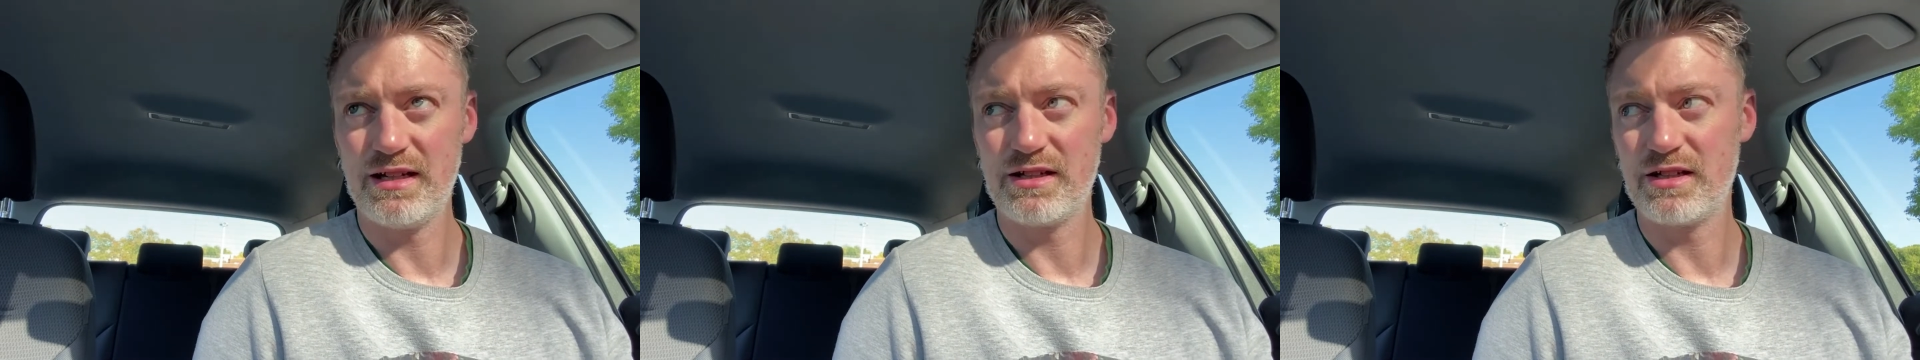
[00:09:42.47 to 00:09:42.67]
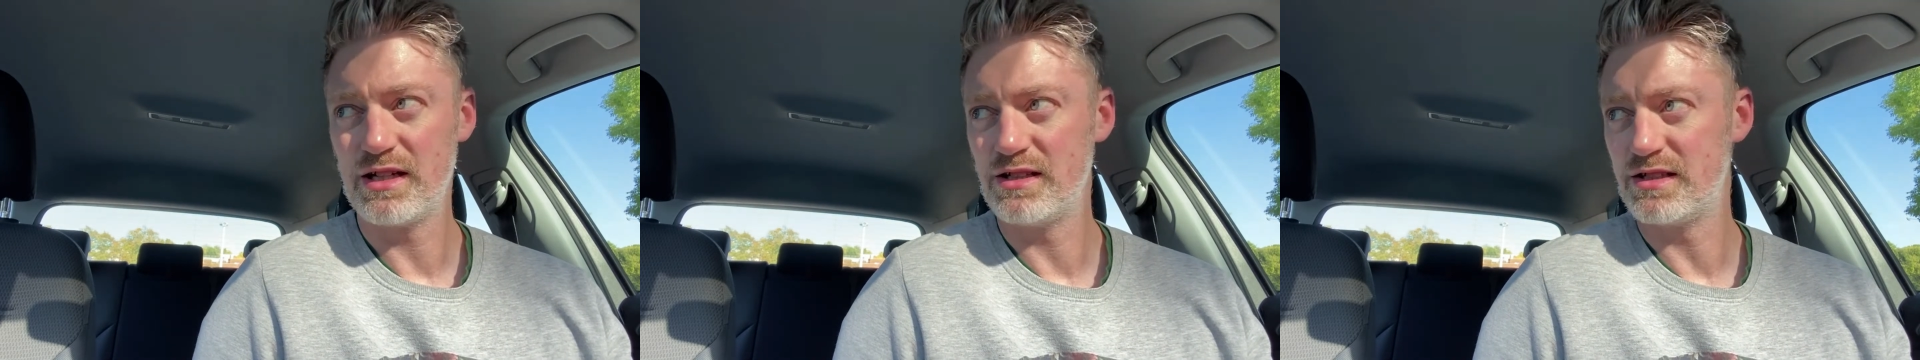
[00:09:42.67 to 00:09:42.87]

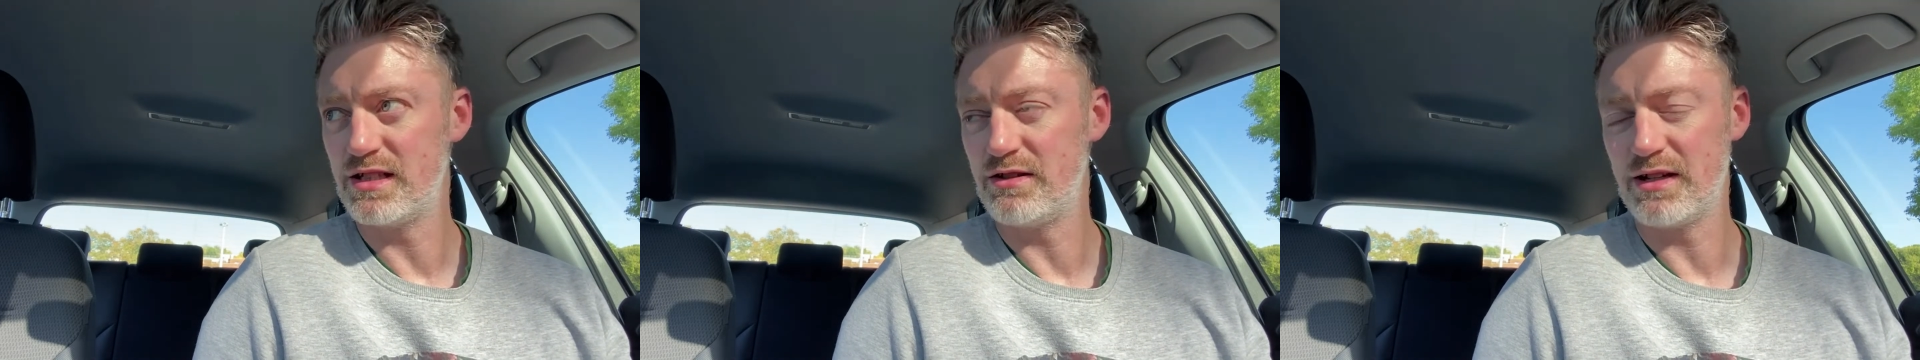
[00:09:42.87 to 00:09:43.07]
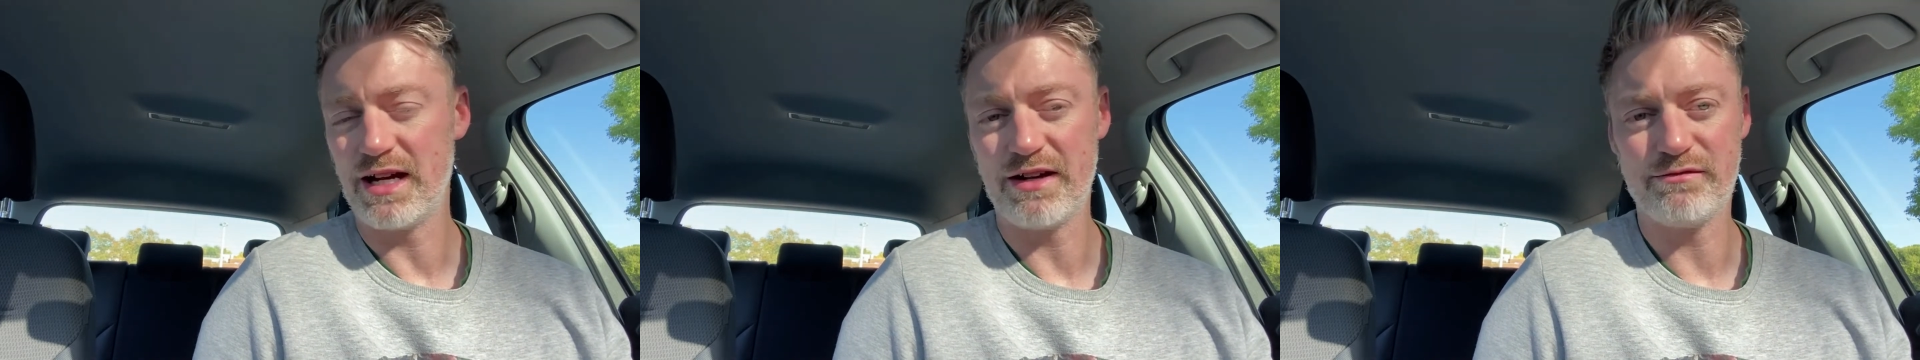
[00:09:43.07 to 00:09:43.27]

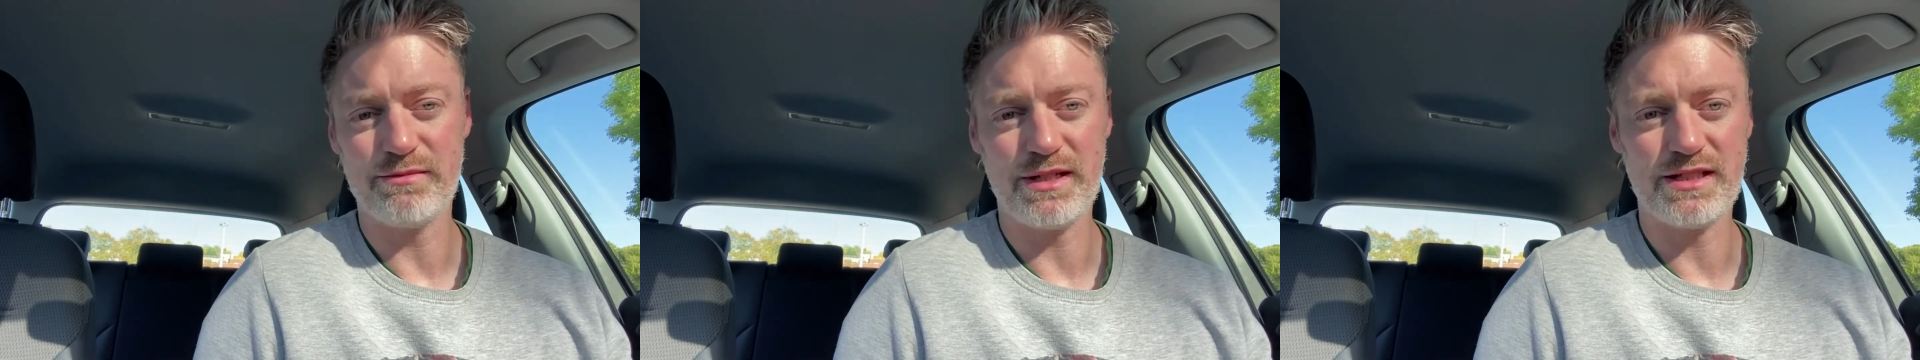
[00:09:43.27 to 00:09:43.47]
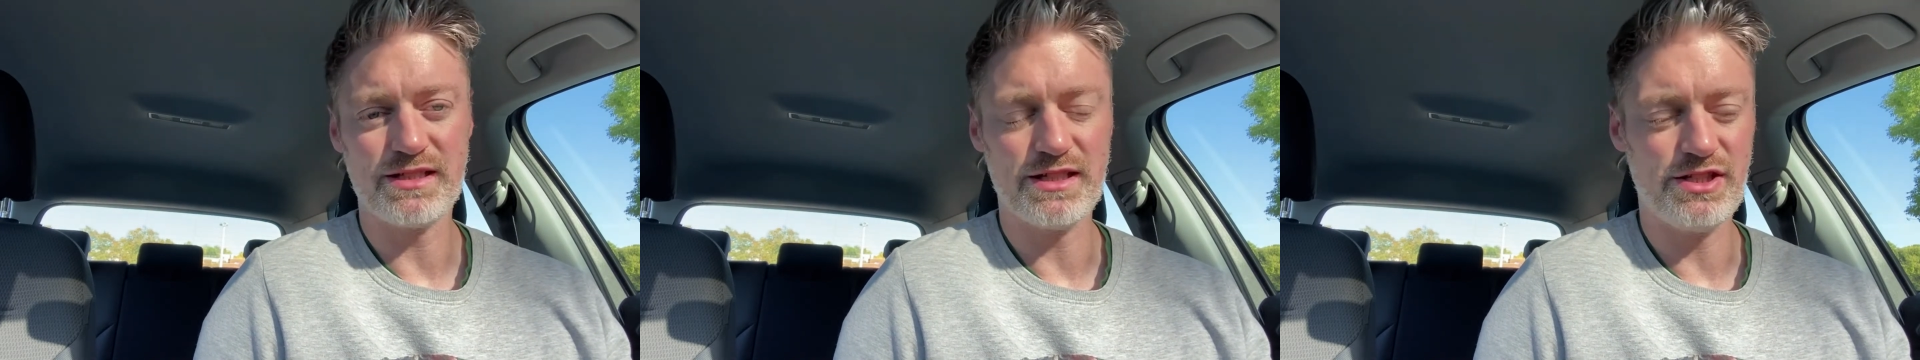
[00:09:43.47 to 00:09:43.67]
considering I haven't
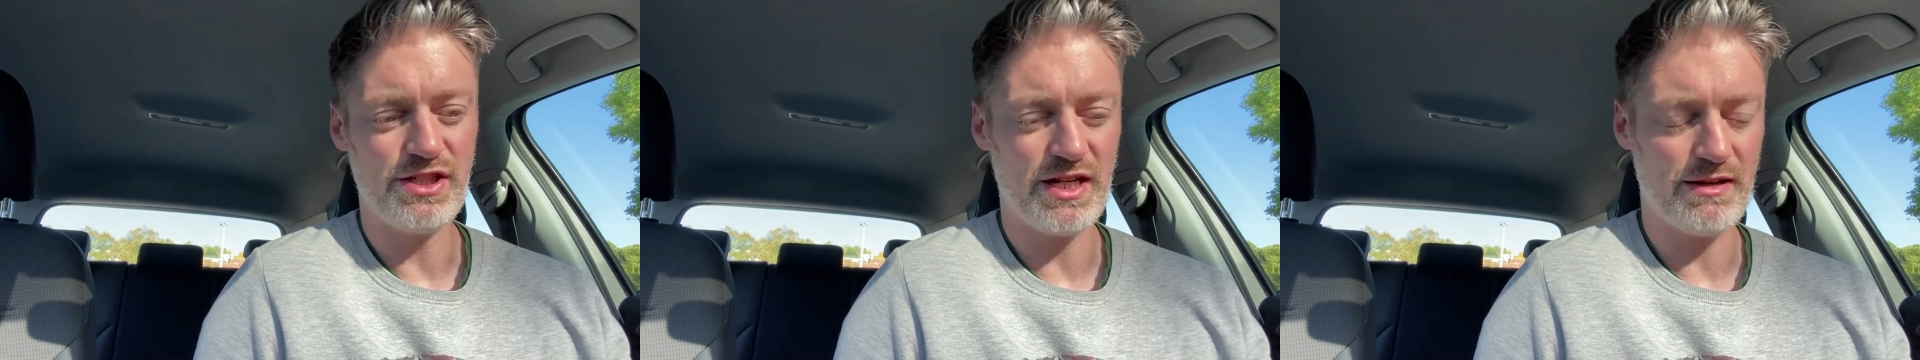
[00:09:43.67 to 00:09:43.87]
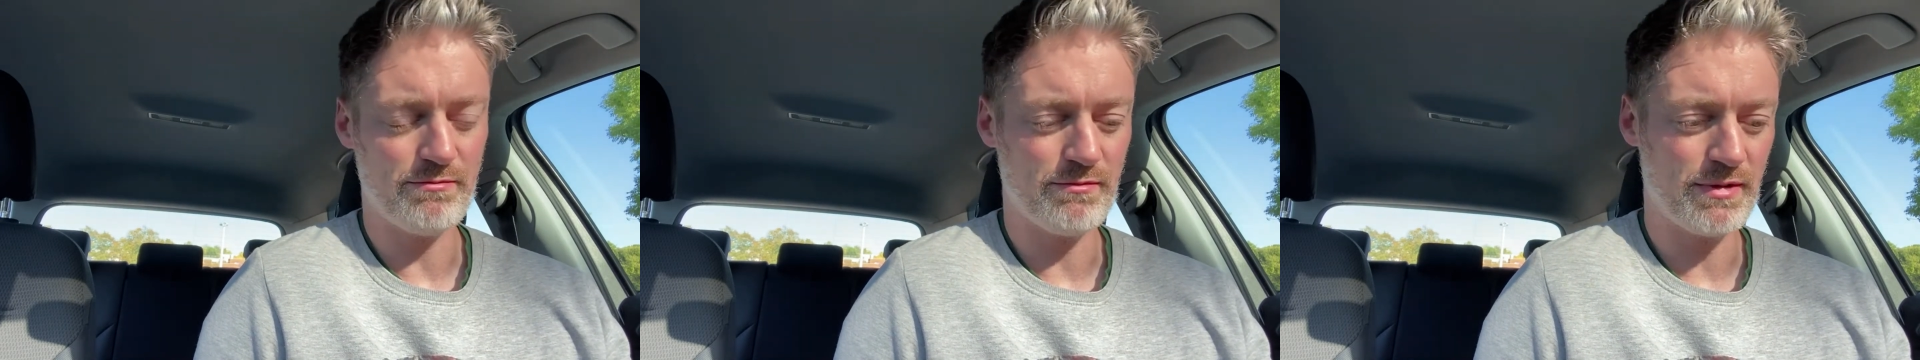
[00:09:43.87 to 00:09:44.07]
been to the
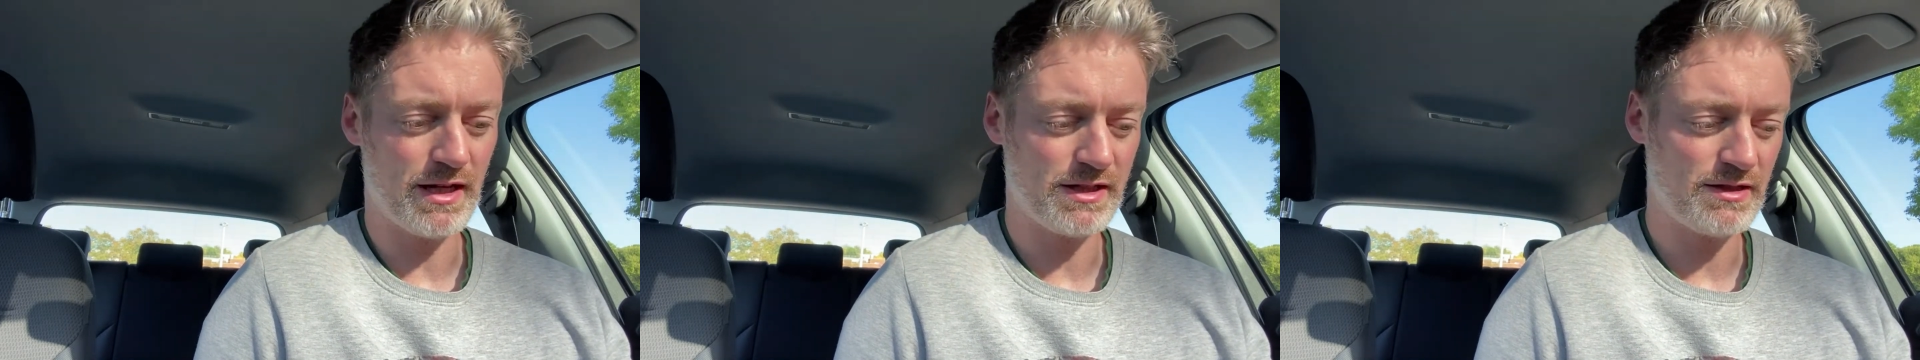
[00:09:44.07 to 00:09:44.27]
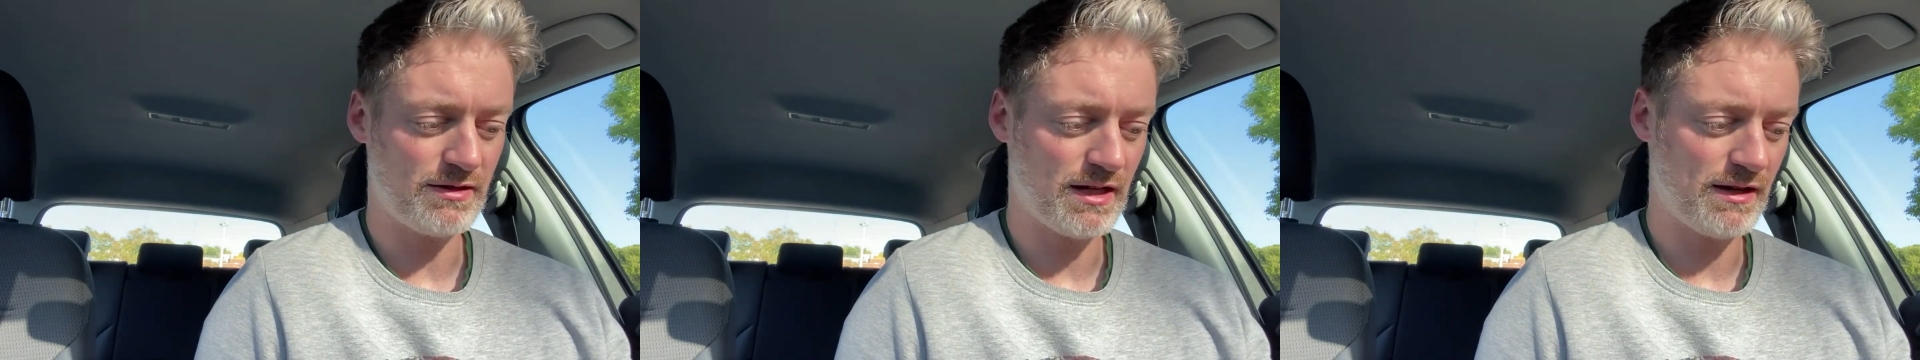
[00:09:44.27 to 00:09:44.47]
gym, I
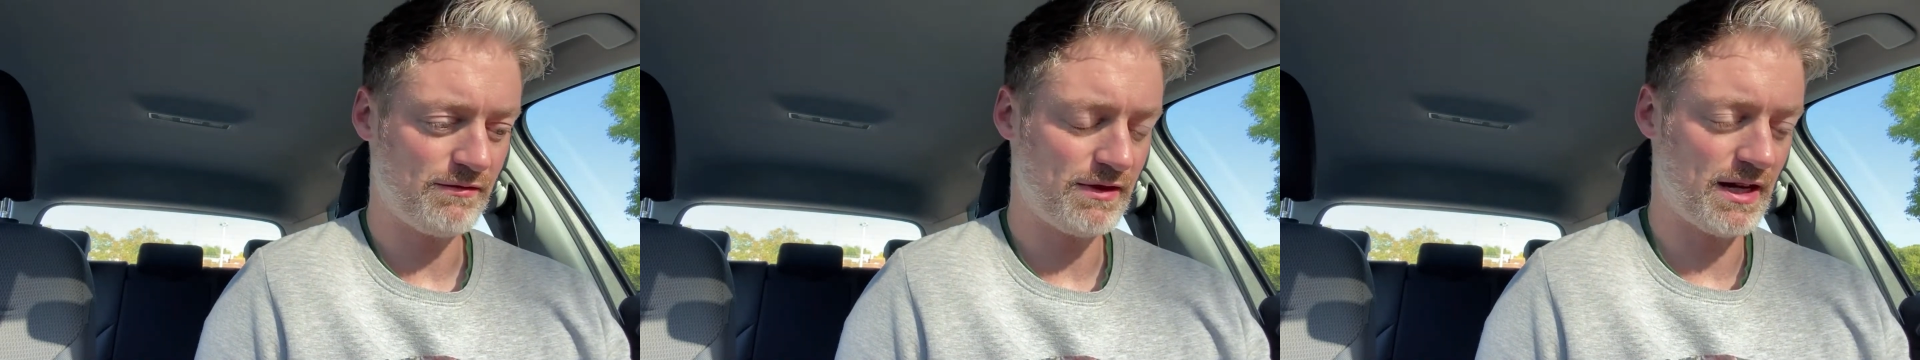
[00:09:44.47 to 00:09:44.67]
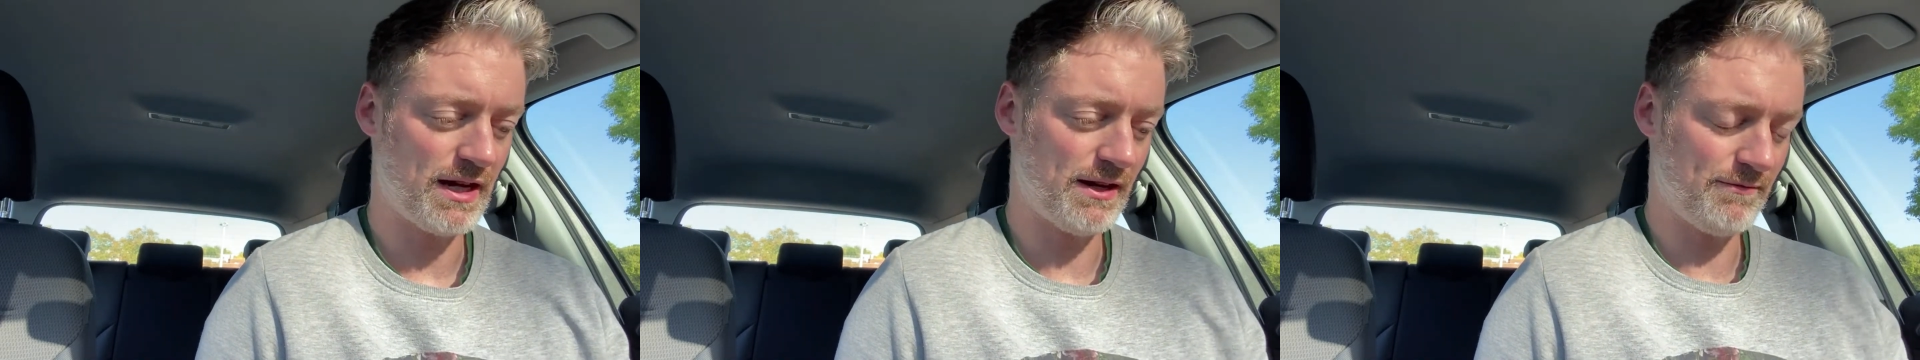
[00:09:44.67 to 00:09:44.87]
don't have
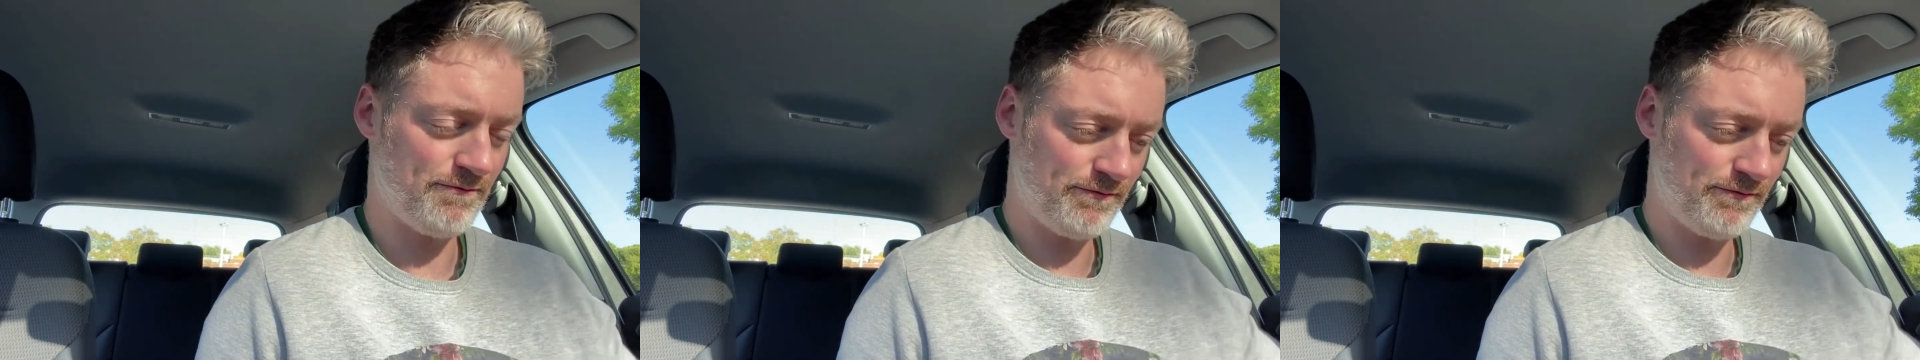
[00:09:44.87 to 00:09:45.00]
that.